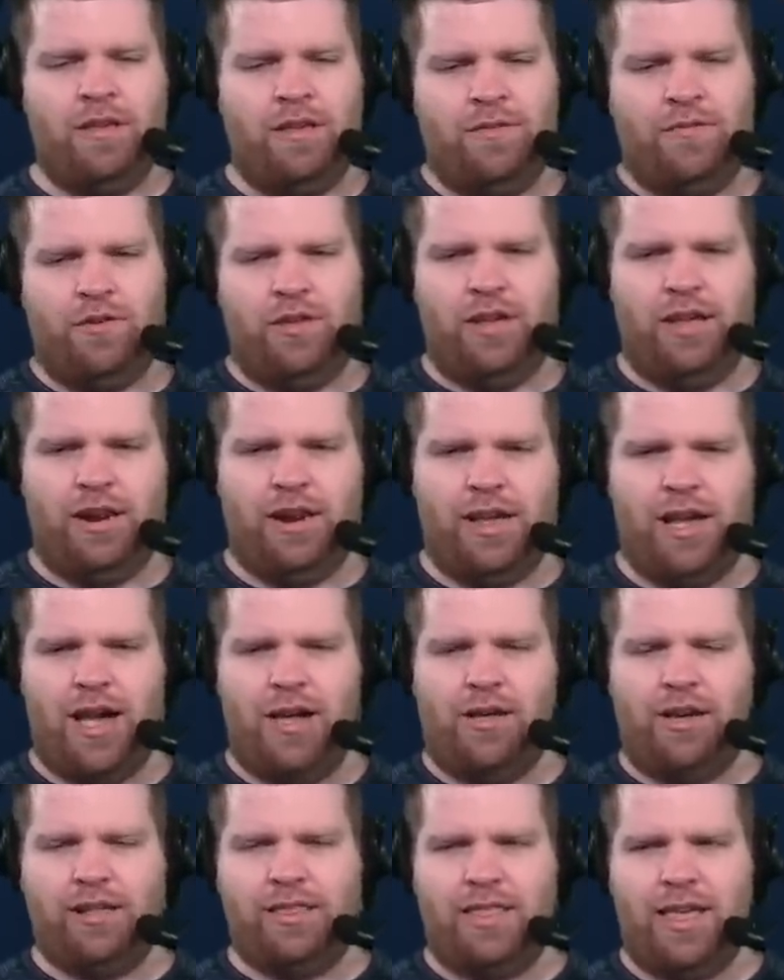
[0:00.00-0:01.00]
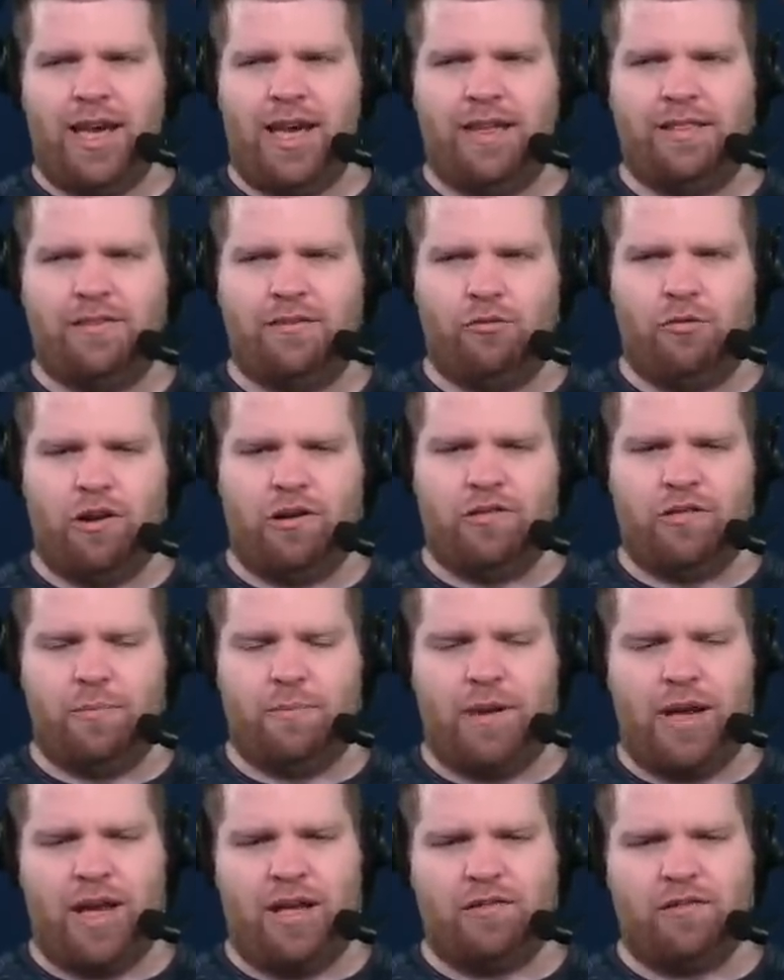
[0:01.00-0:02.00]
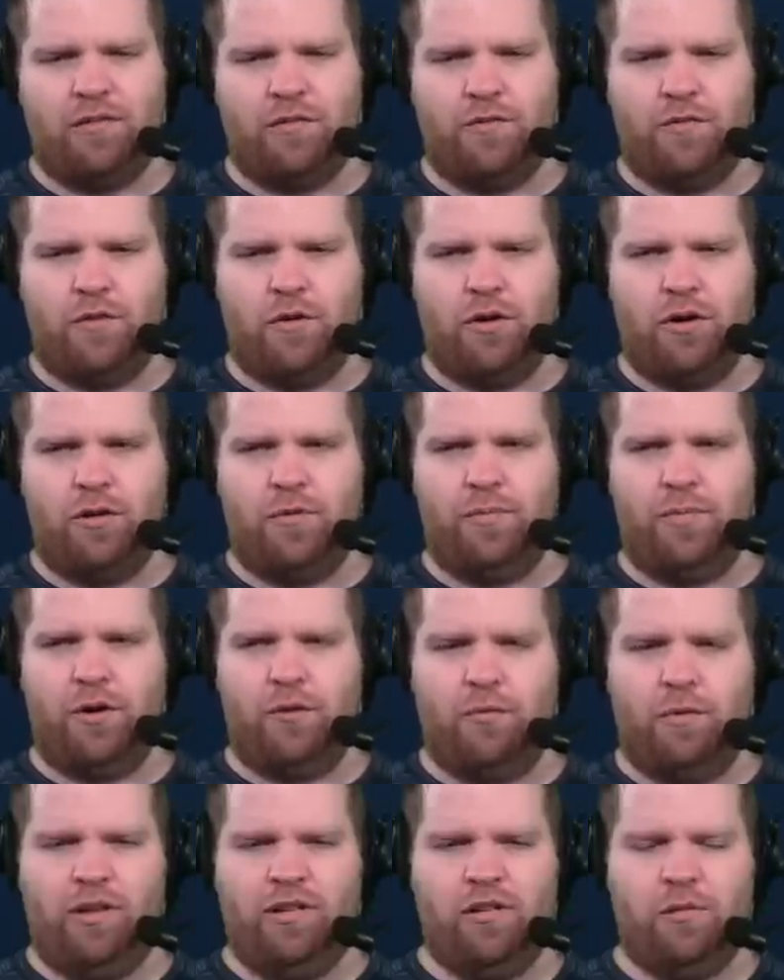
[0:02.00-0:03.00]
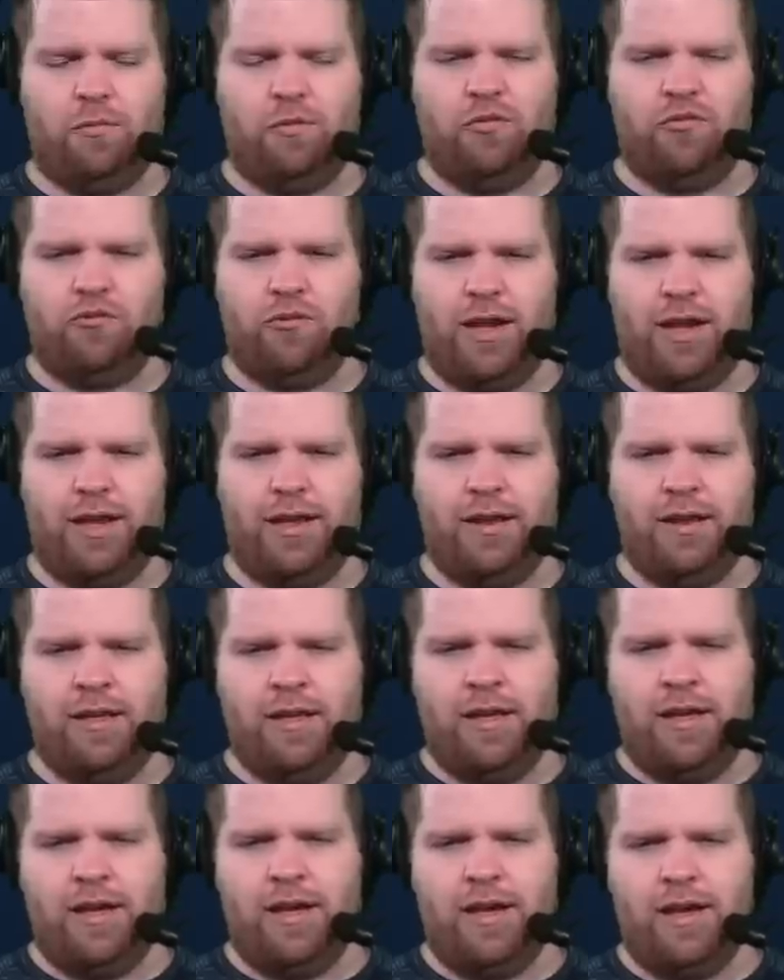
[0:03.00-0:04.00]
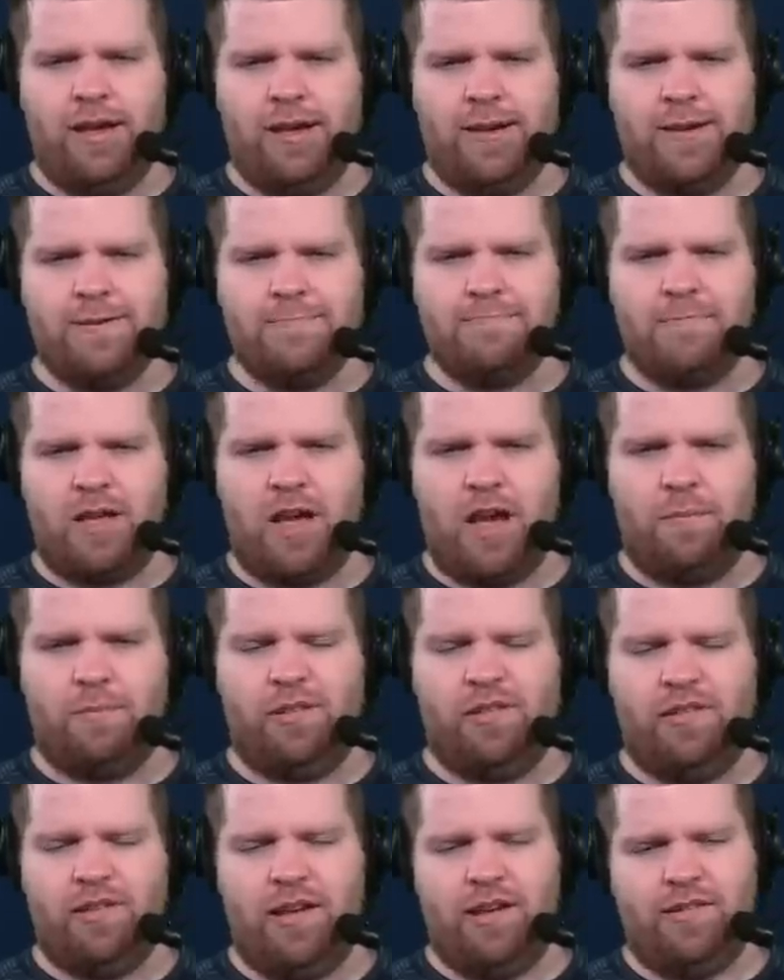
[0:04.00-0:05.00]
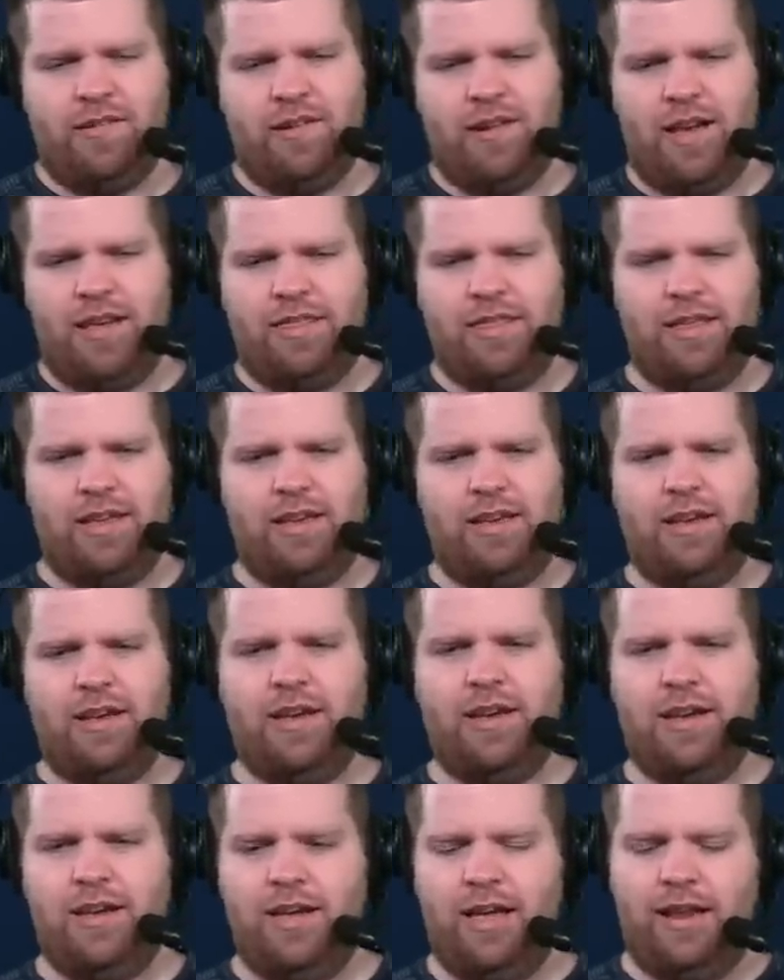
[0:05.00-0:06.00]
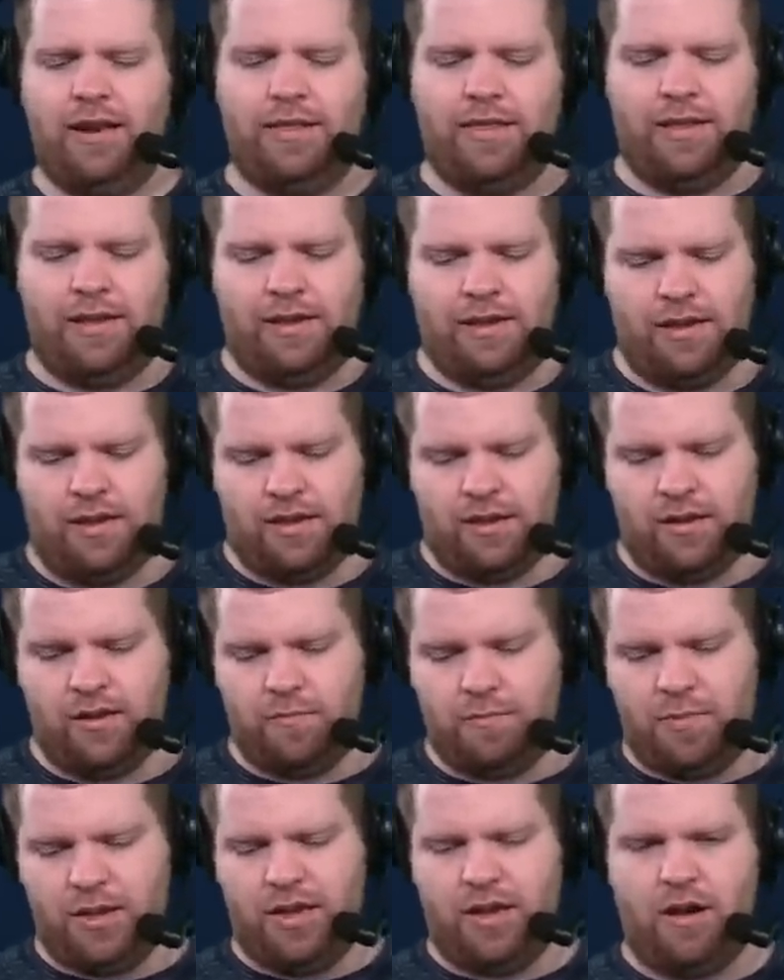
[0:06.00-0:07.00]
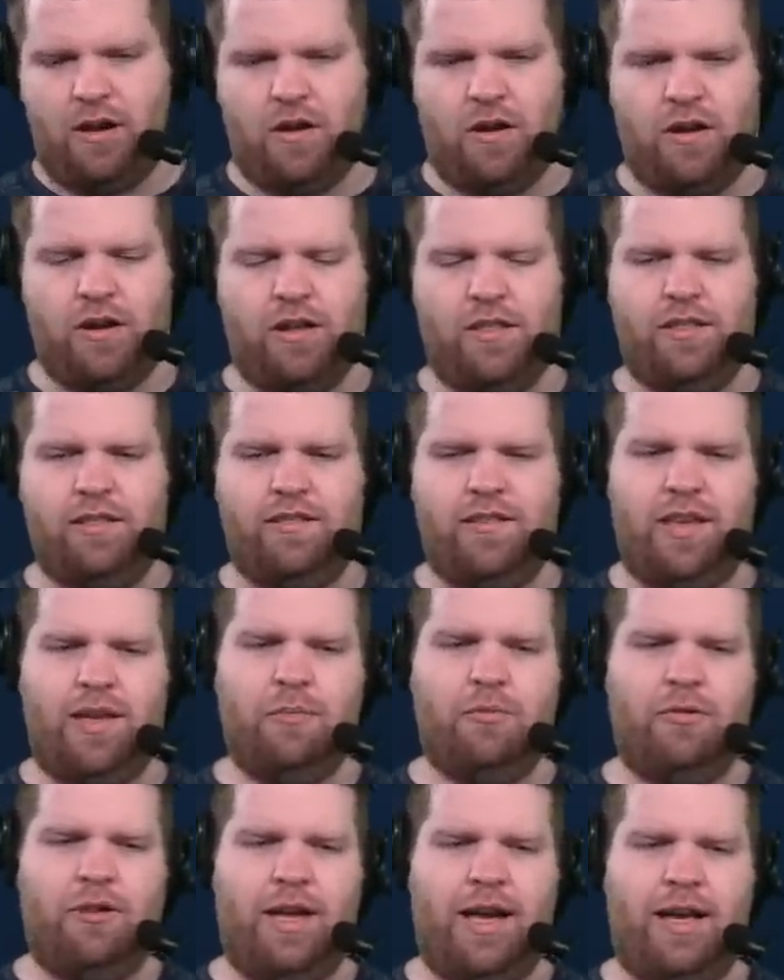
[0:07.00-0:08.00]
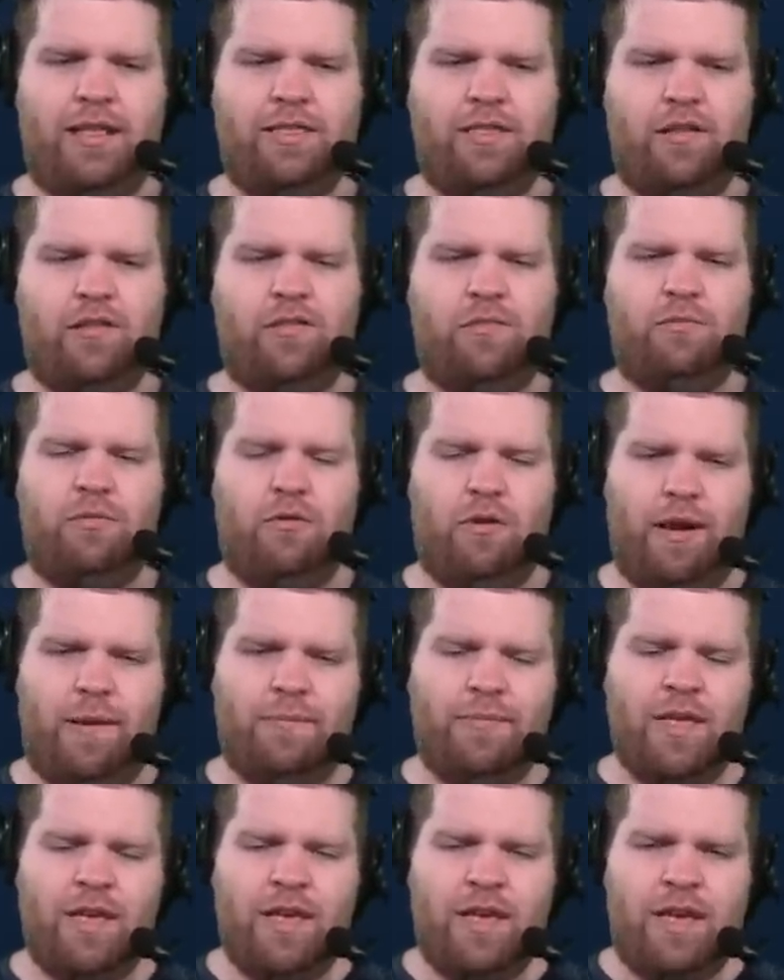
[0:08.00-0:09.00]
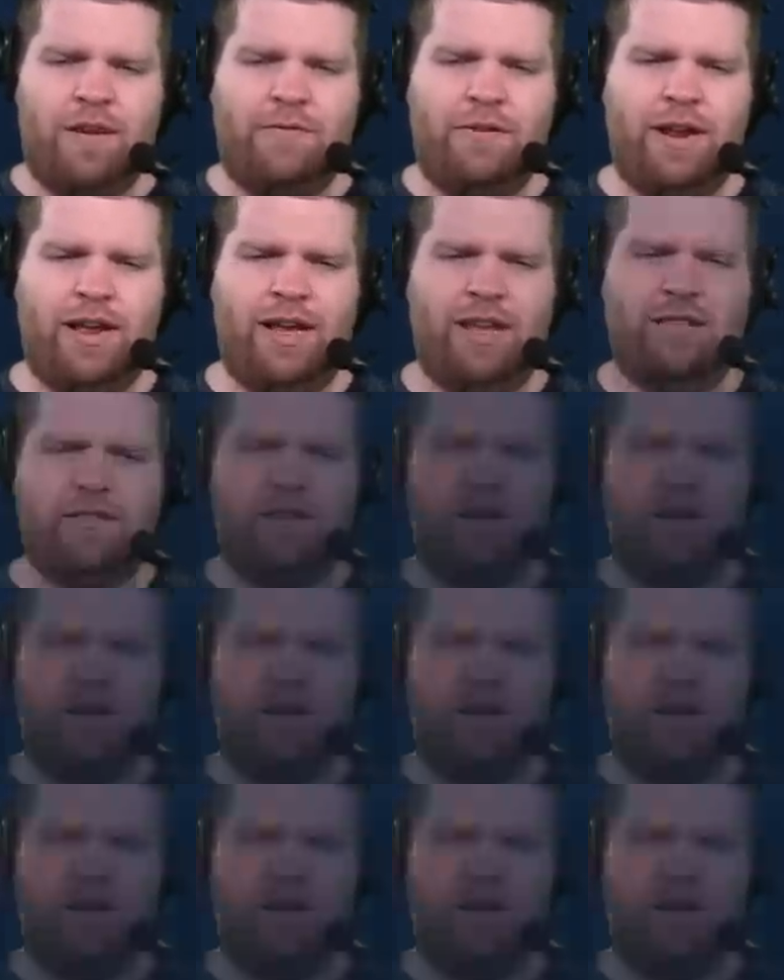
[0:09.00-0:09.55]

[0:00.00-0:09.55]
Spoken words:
if you can get a guy like that to rush the passer for a reasonable trade compensation, I think anything could be on the table at this point. If we didn't get